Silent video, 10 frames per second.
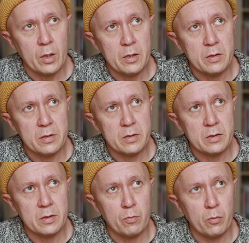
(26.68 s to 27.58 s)

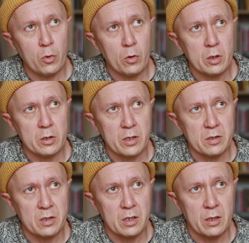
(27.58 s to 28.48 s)
it's important to
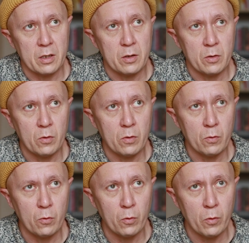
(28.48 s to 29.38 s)
consider
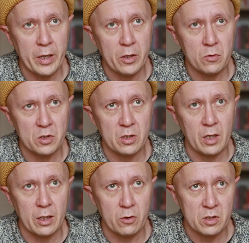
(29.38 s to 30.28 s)
where you
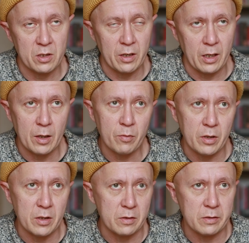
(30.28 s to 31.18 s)
start your startup,
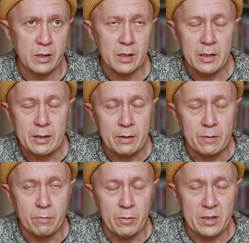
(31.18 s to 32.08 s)
and
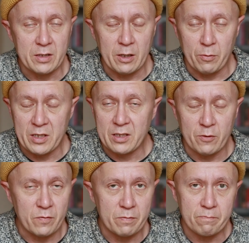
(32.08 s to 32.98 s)

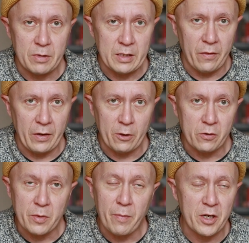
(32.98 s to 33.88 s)
myself, I think I
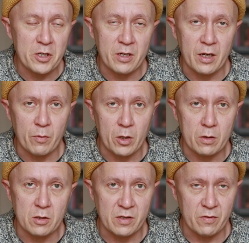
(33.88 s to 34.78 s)
already mentioned I'm
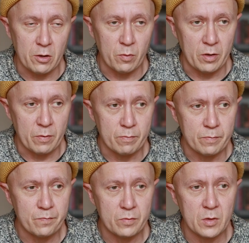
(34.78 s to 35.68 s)
not a developer.
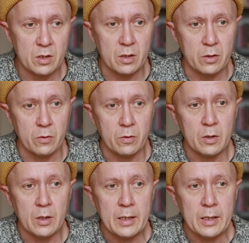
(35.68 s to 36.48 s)
So